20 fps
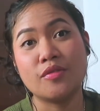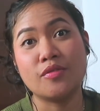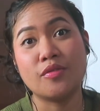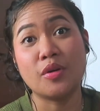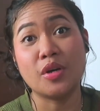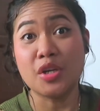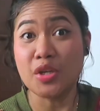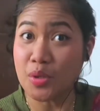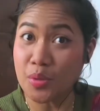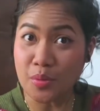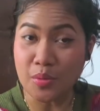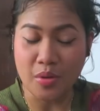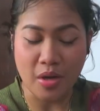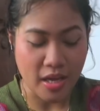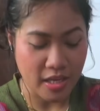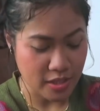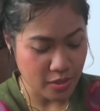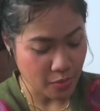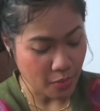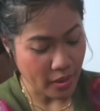for
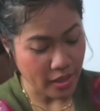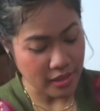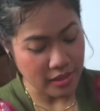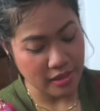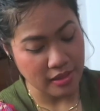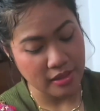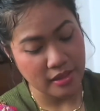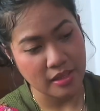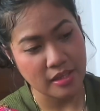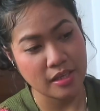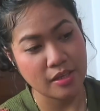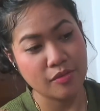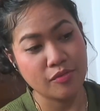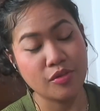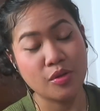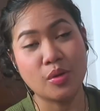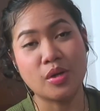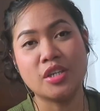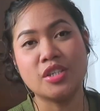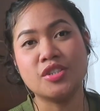you as well
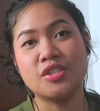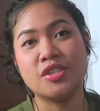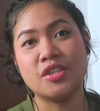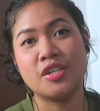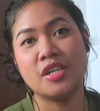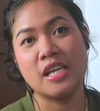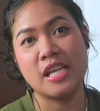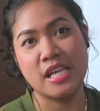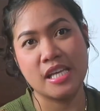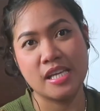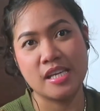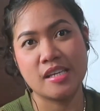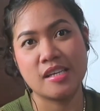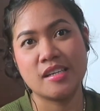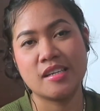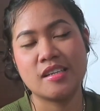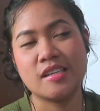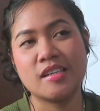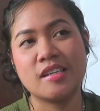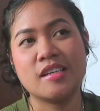if you are
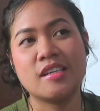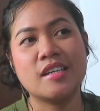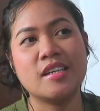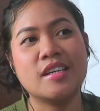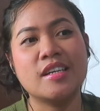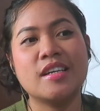journeying